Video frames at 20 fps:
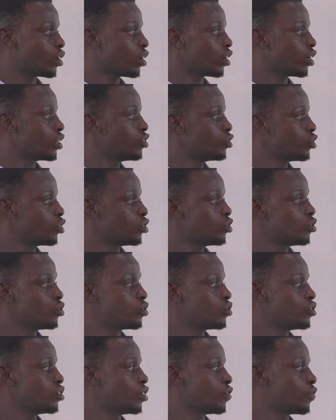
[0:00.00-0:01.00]

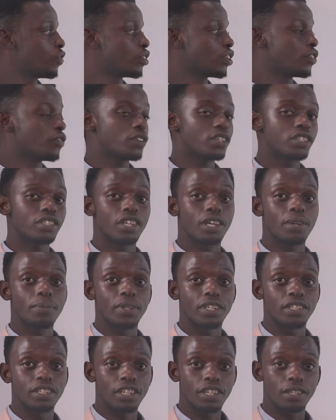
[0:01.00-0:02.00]
introduced for the first time
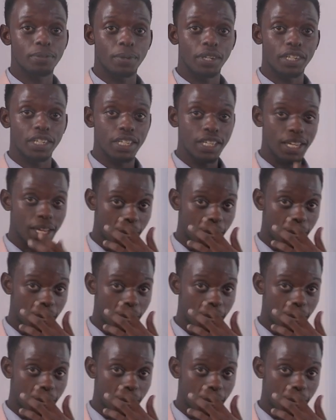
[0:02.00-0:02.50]
in Germany